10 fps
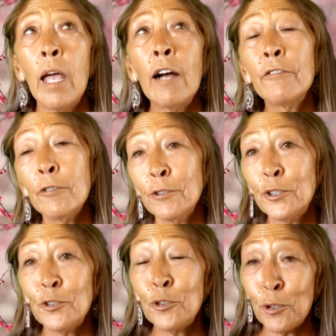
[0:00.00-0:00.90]

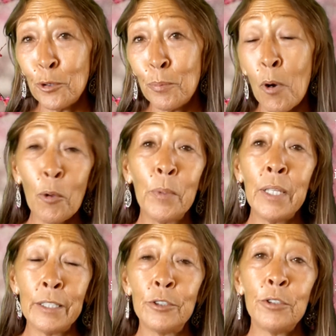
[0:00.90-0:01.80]
efforts to pull me
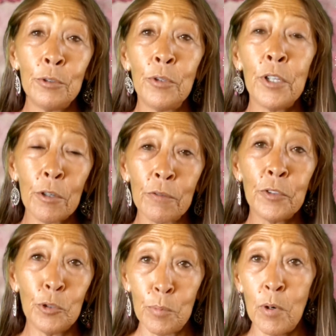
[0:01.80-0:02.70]
into their
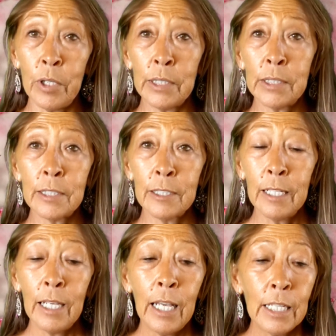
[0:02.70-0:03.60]
viewpoints.
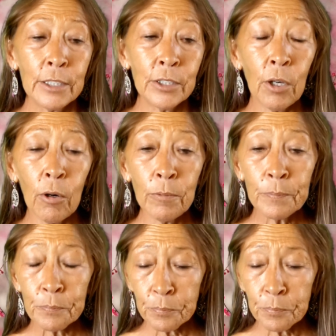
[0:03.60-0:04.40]
So